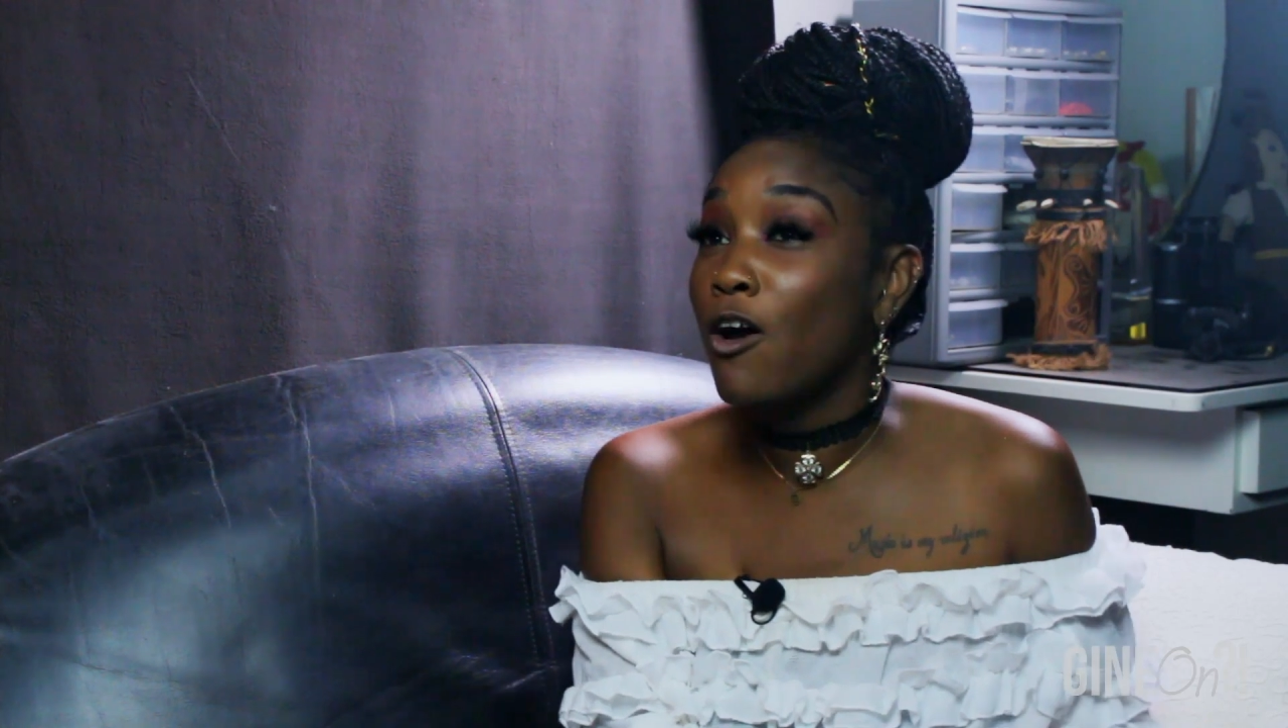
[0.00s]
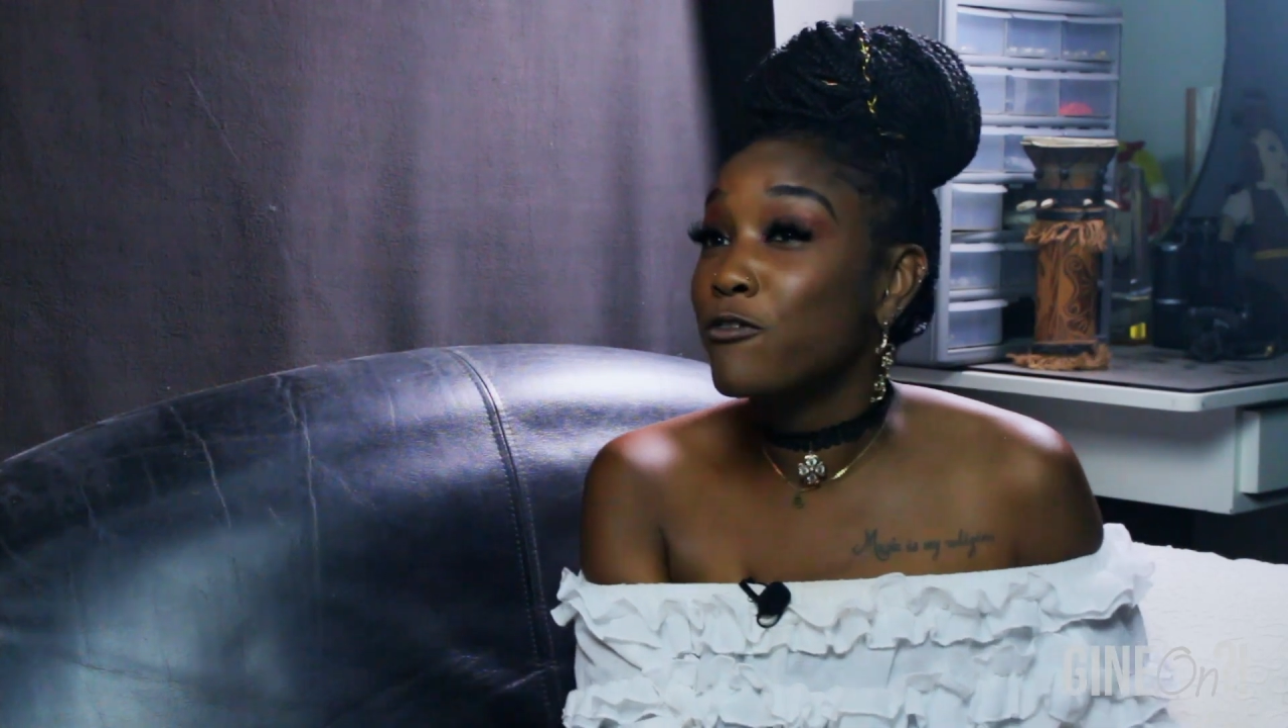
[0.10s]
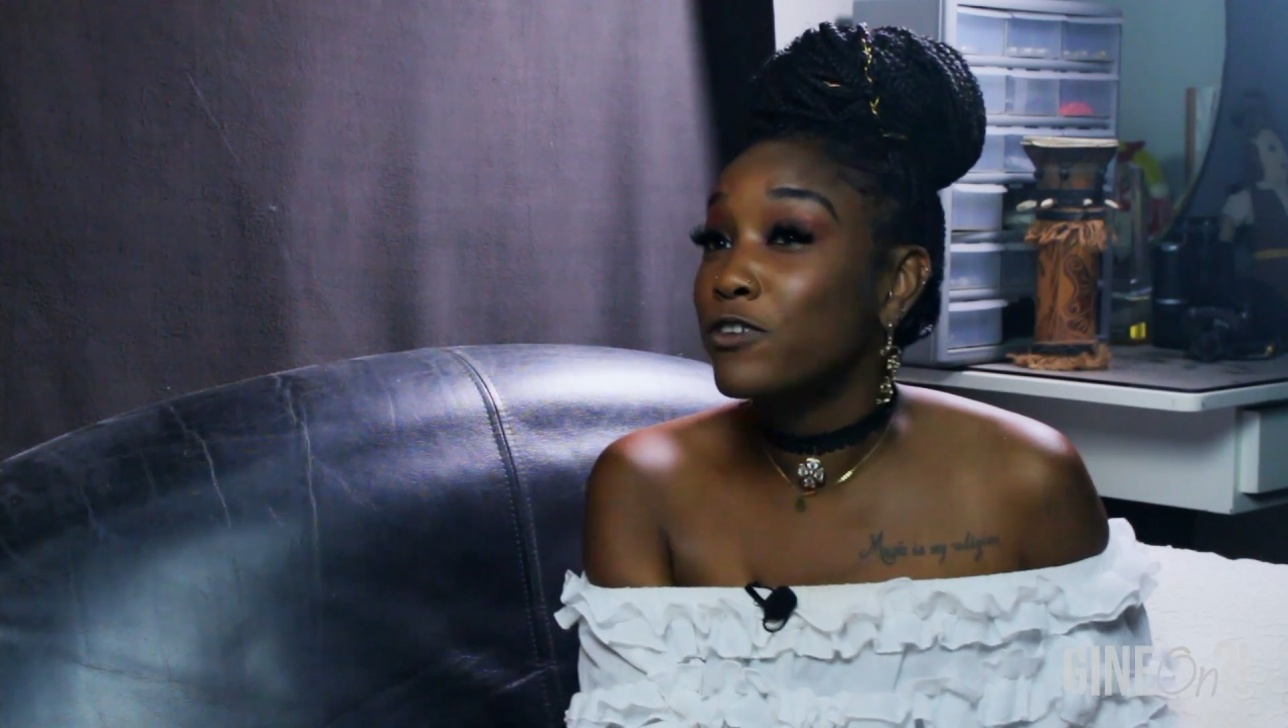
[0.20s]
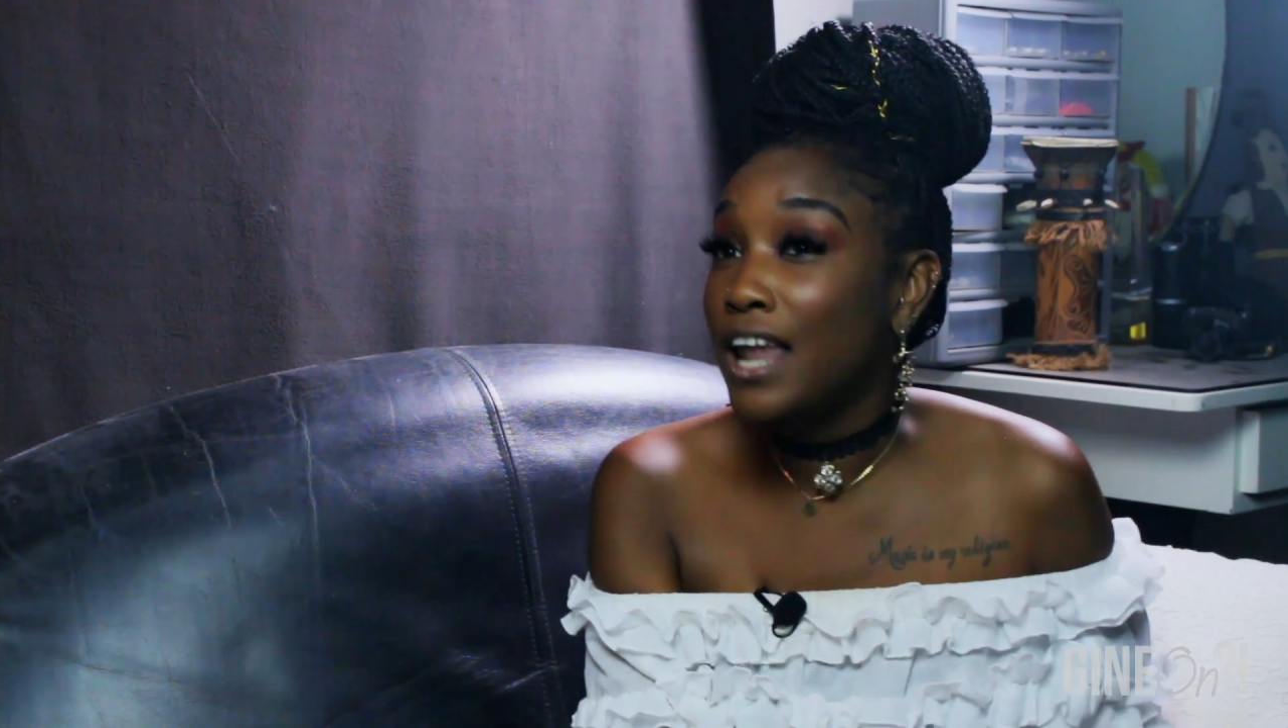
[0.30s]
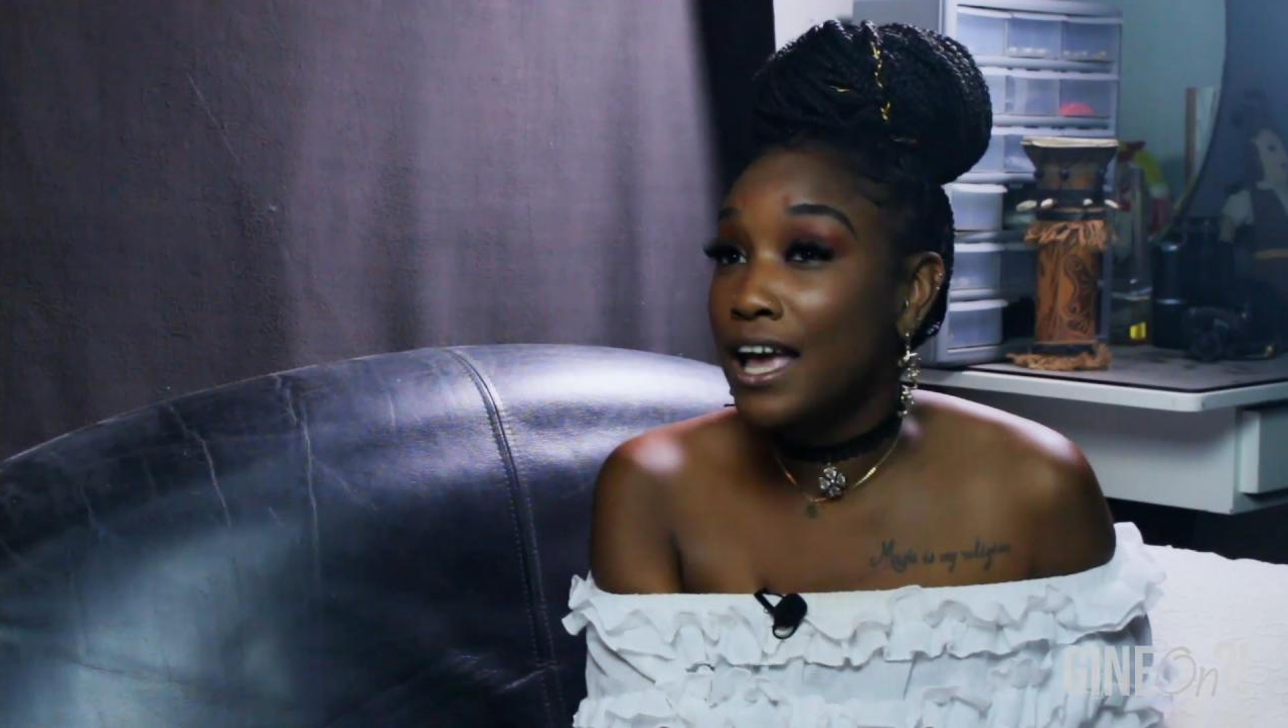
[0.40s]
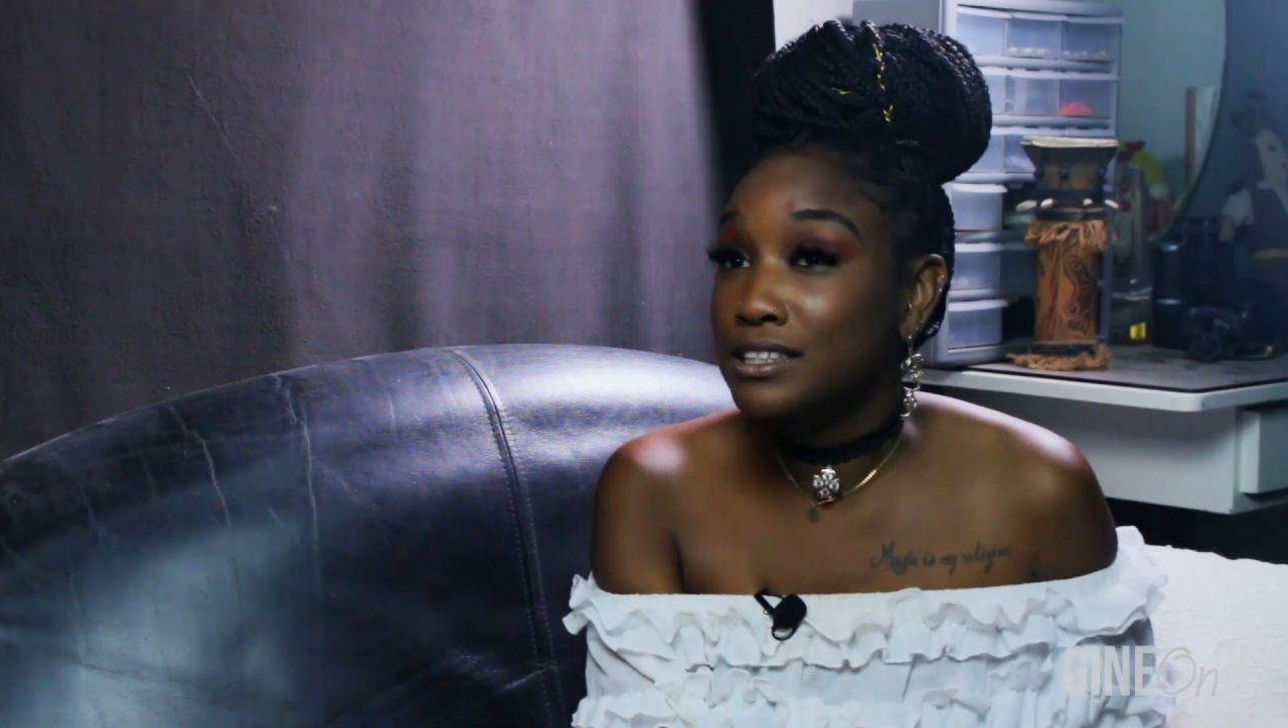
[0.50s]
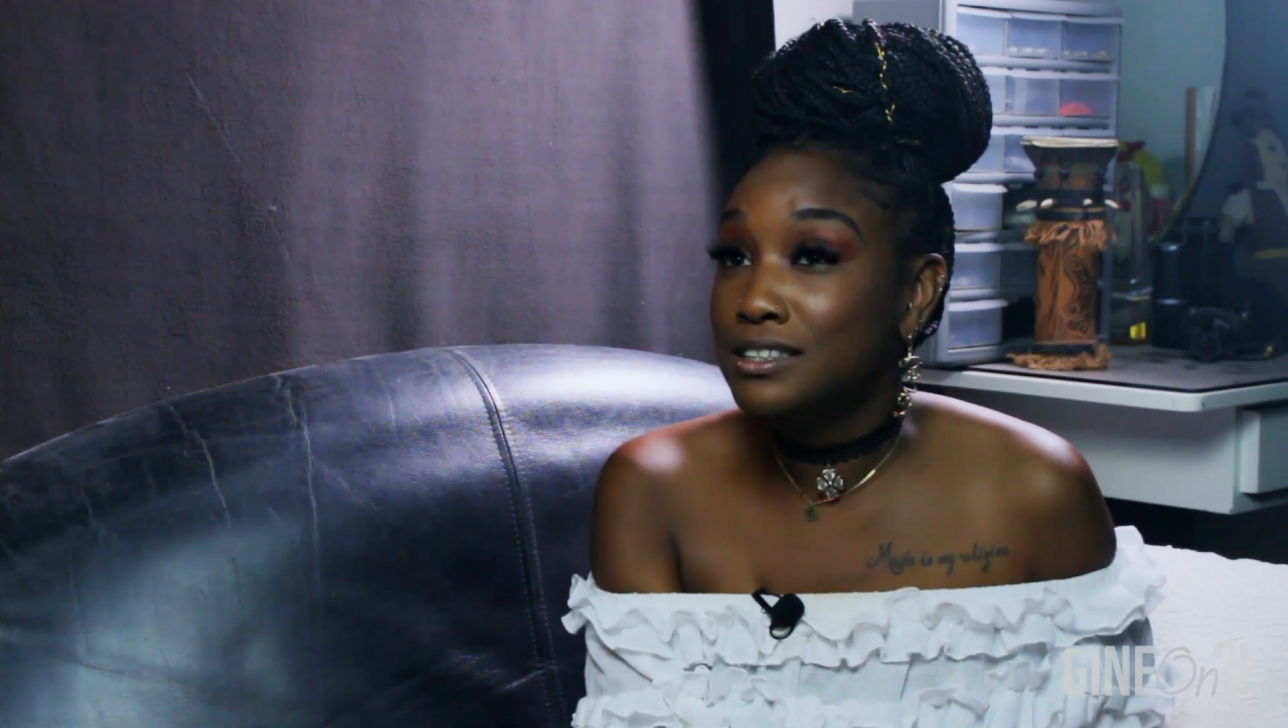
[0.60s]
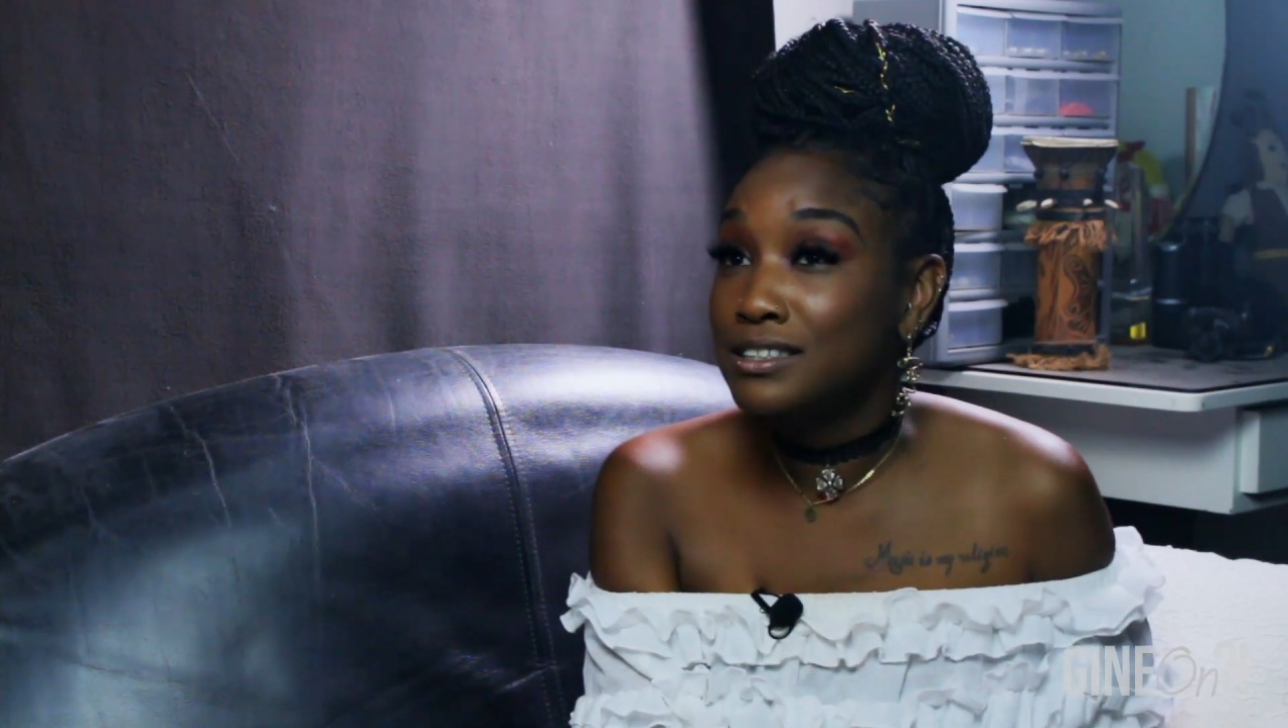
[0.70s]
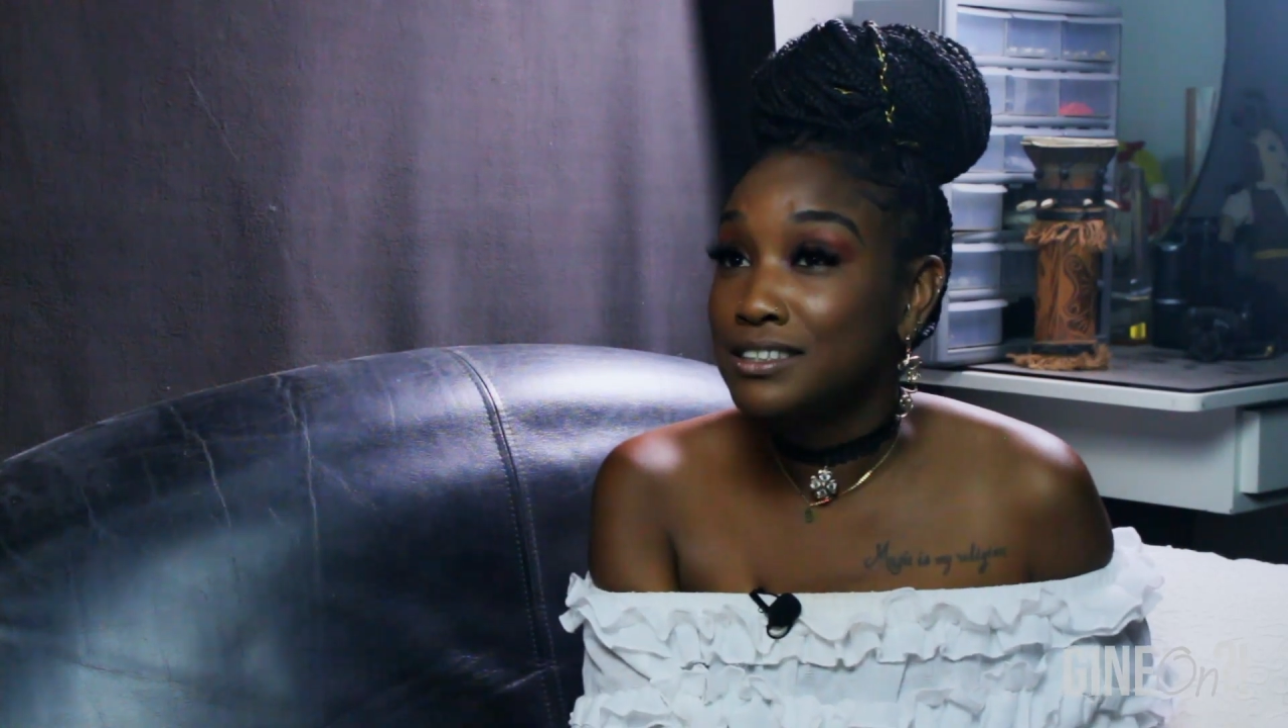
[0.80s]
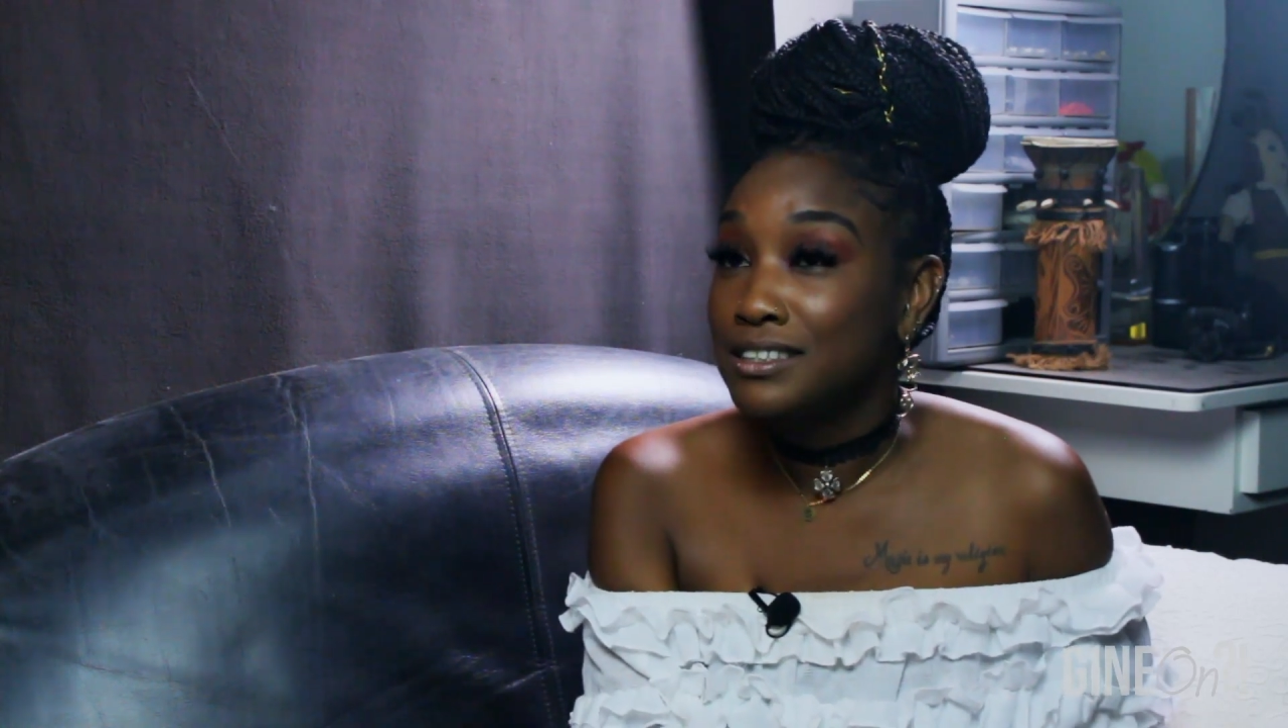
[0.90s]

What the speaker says: offered less,